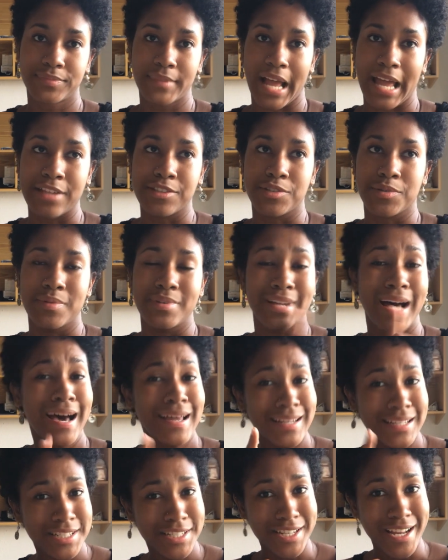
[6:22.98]
And do
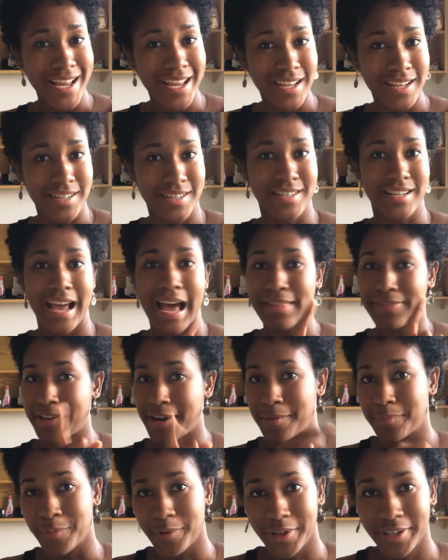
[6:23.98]
not exchange at the
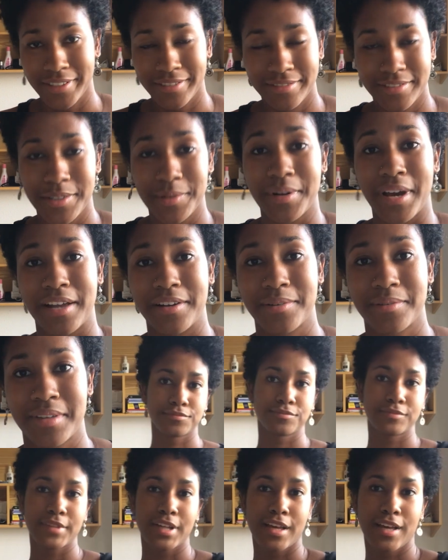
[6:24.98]
airport. Do not do that.
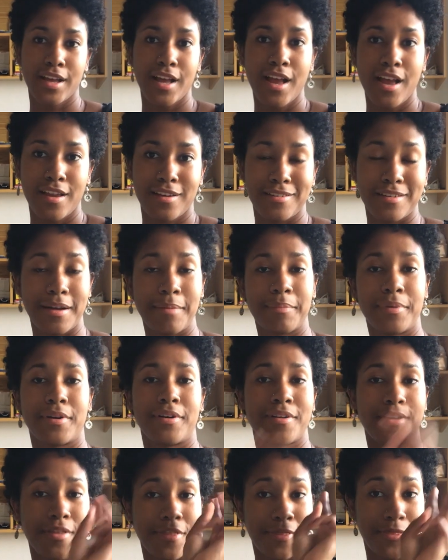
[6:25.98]

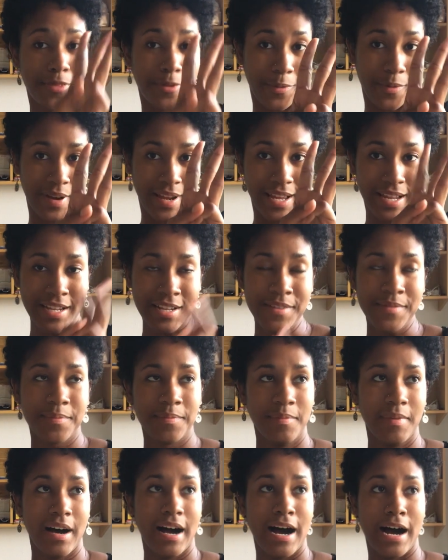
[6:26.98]
Number 3,
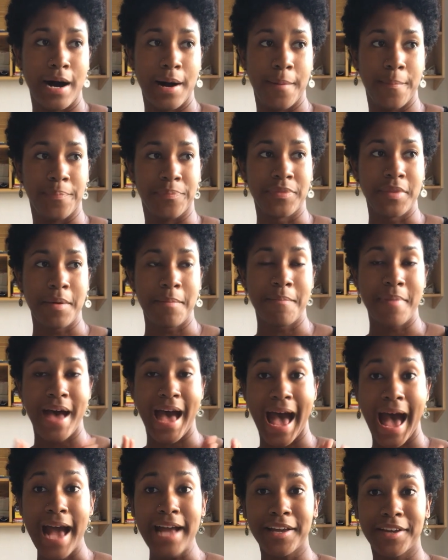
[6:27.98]

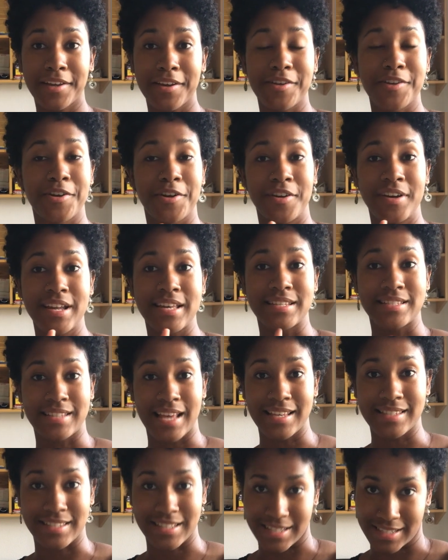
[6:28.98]
pack your
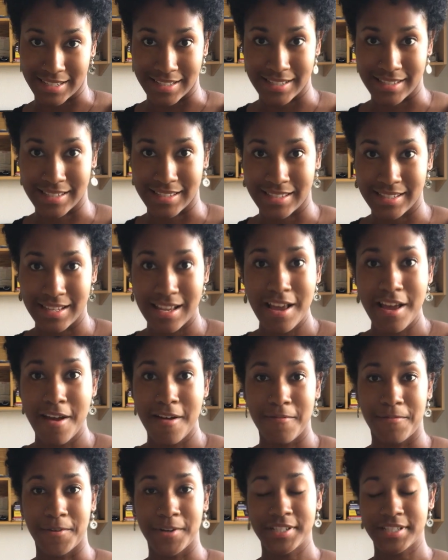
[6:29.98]
necessities.
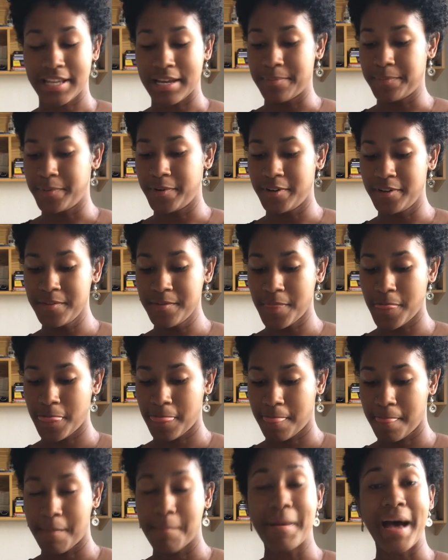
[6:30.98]
For example,
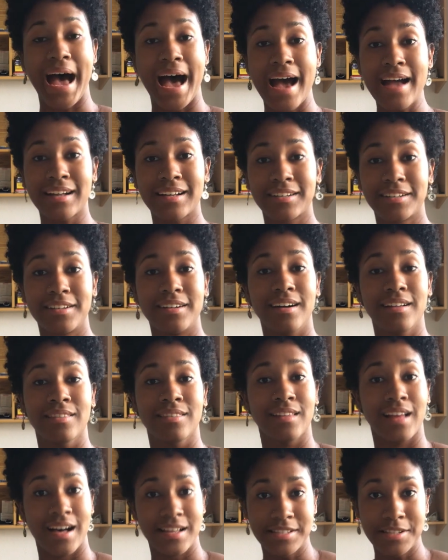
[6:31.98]
pack
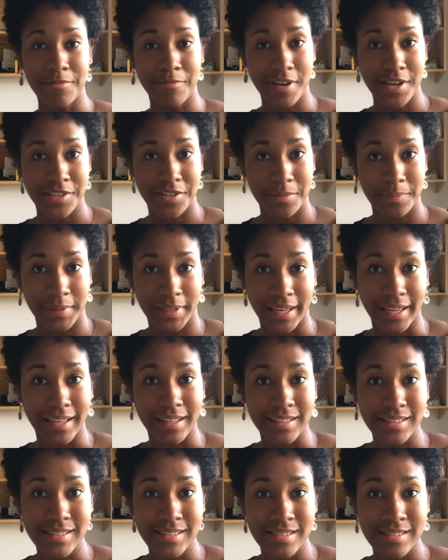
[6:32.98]
lots of razor
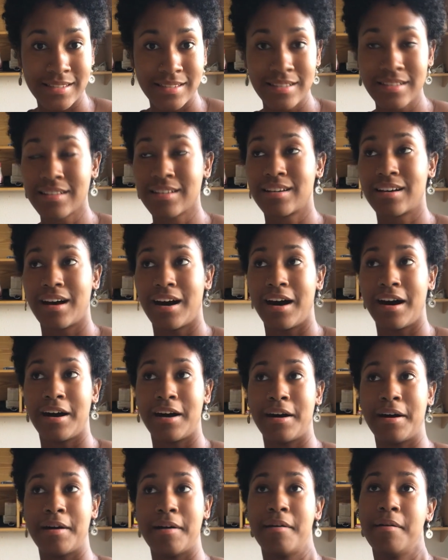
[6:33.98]
blades.
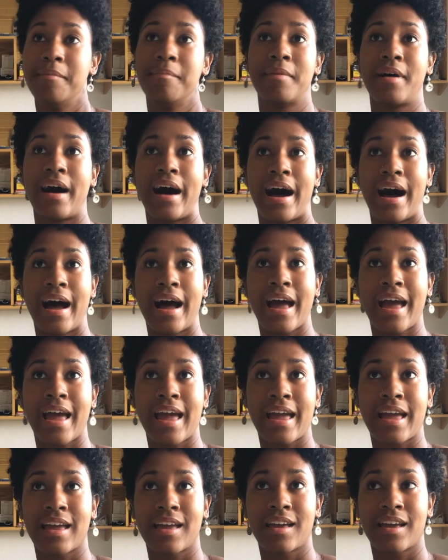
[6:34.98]

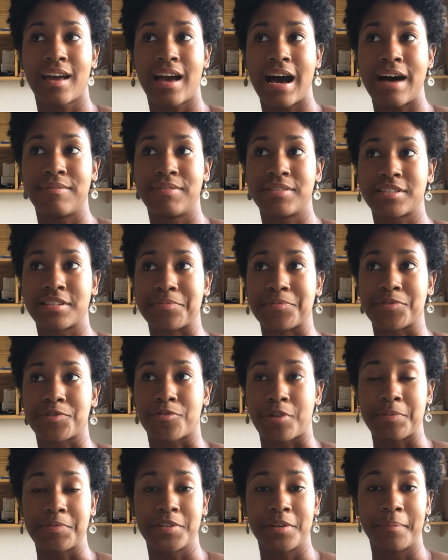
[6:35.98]
I have a
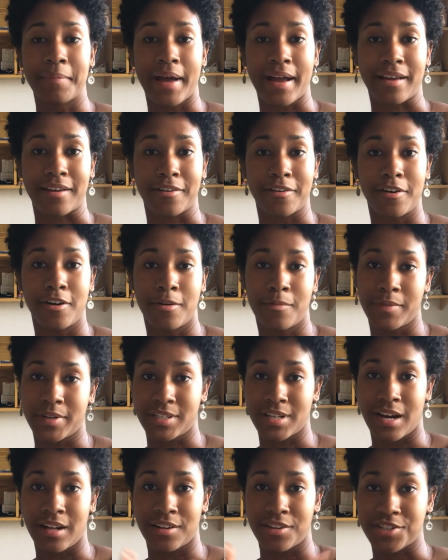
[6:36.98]
subscription back at home with
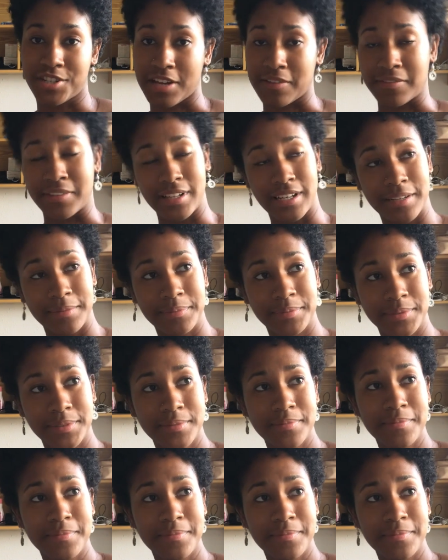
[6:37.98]
Dollar Shave Club,